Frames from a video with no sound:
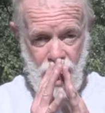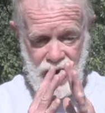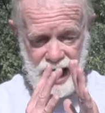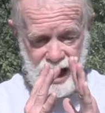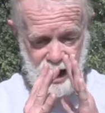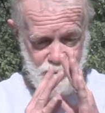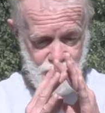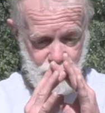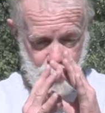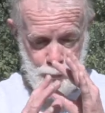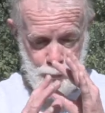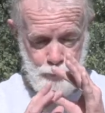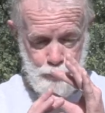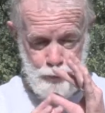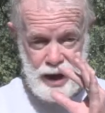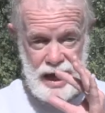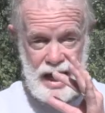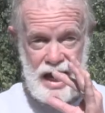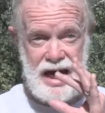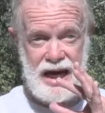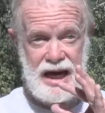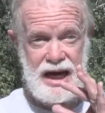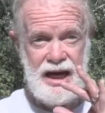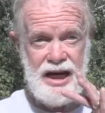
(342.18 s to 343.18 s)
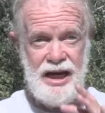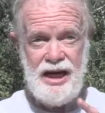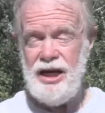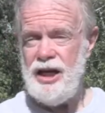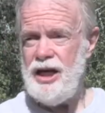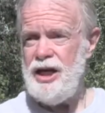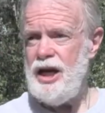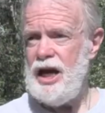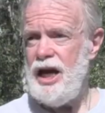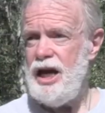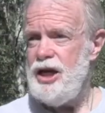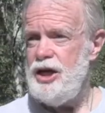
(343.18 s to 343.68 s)
I have a beak.
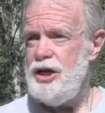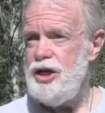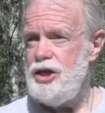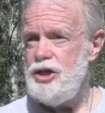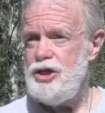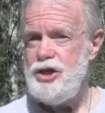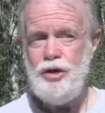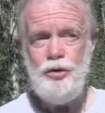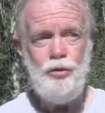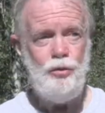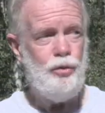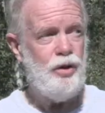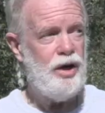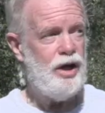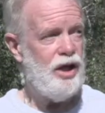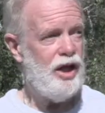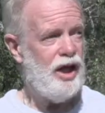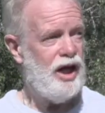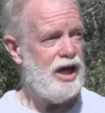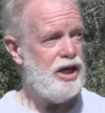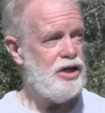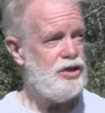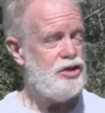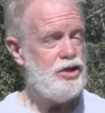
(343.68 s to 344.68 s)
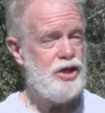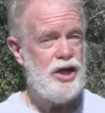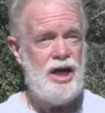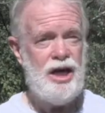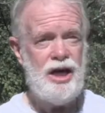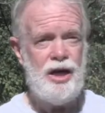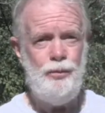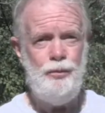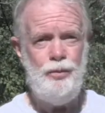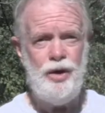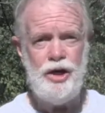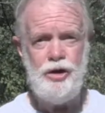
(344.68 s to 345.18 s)
She realized she
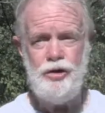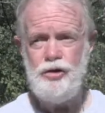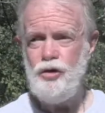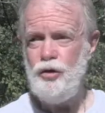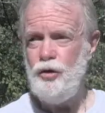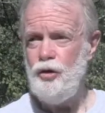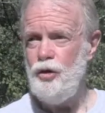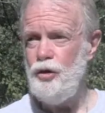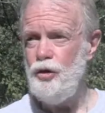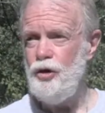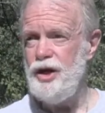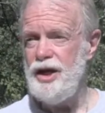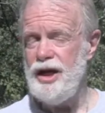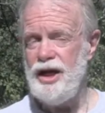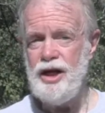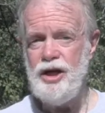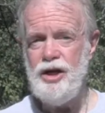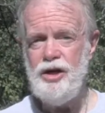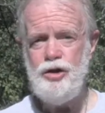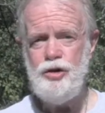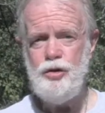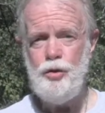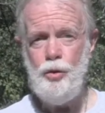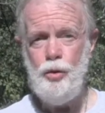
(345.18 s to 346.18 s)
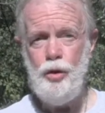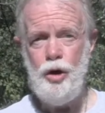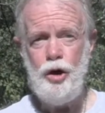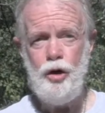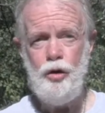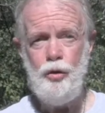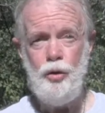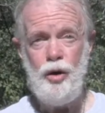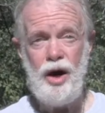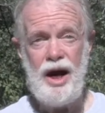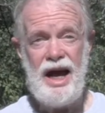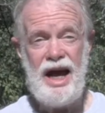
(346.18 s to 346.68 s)
had been turned into a
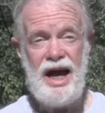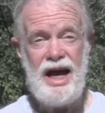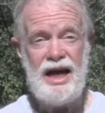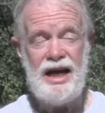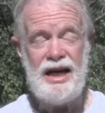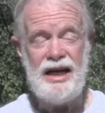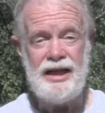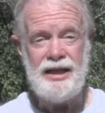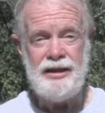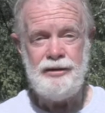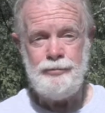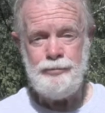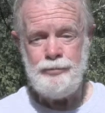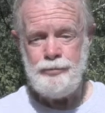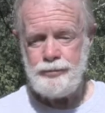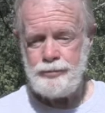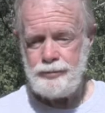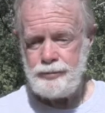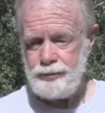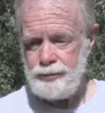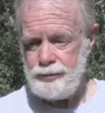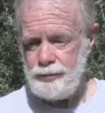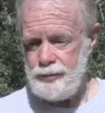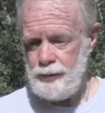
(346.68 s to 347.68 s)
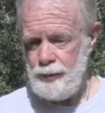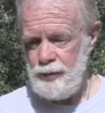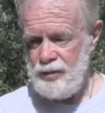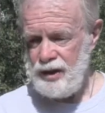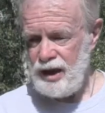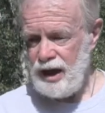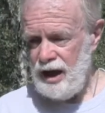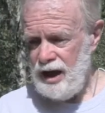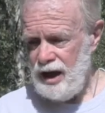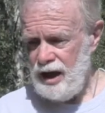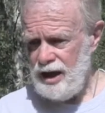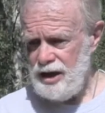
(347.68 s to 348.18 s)
crane.
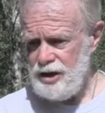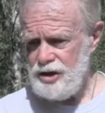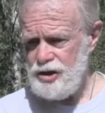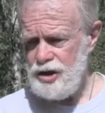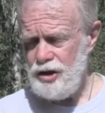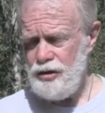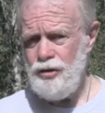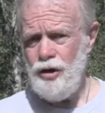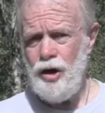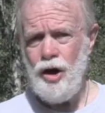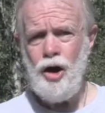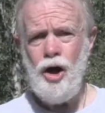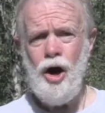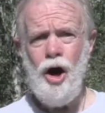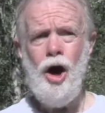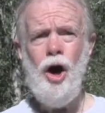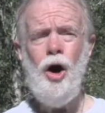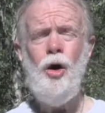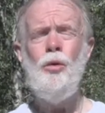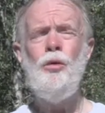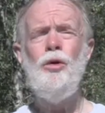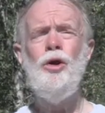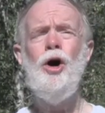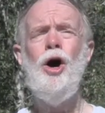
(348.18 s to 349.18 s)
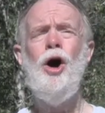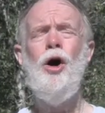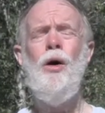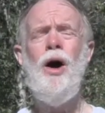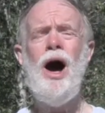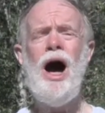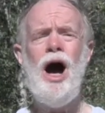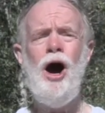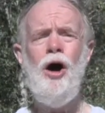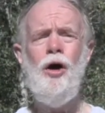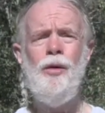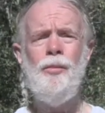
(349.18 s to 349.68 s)
And she thought, oh no,
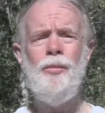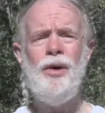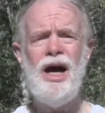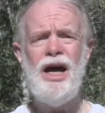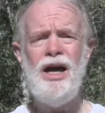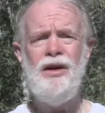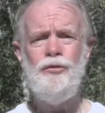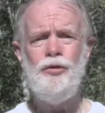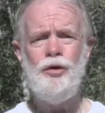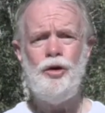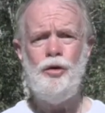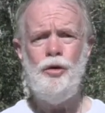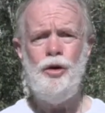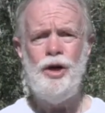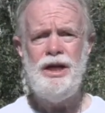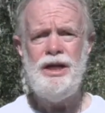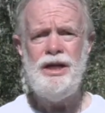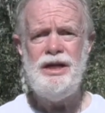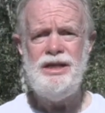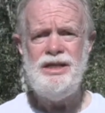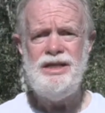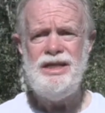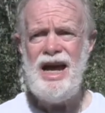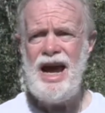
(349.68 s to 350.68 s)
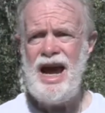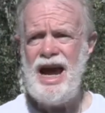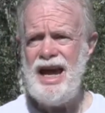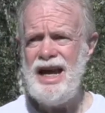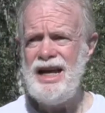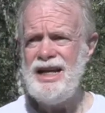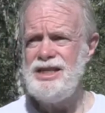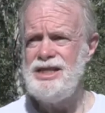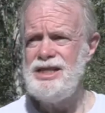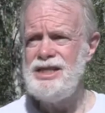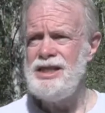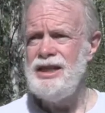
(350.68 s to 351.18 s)
how am I ever going to
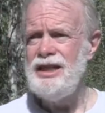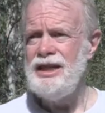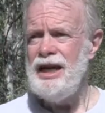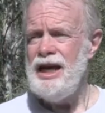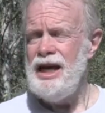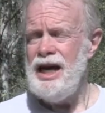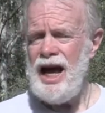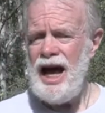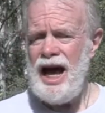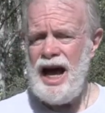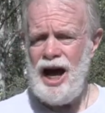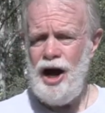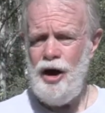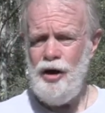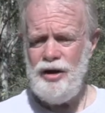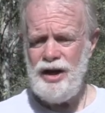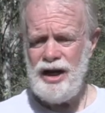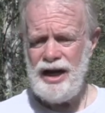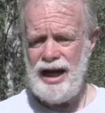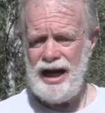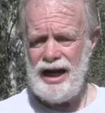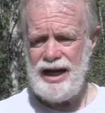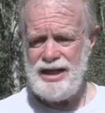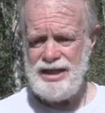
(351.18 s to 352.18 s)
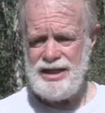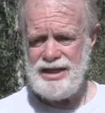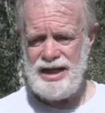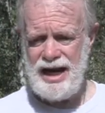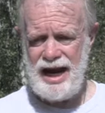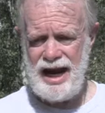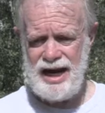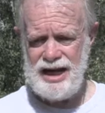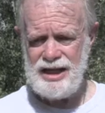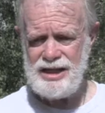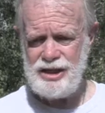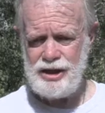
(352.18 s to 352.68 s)
dance? How can I
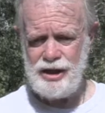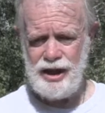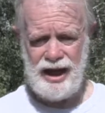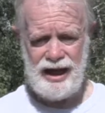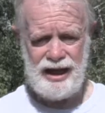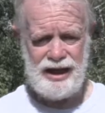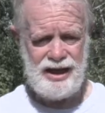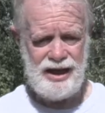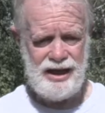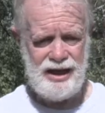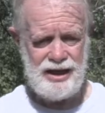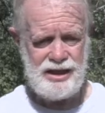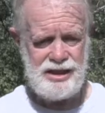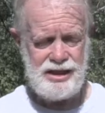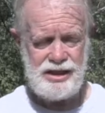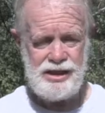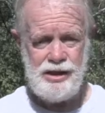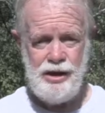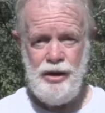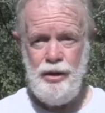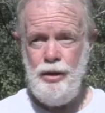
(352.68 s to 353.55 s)
dance like this?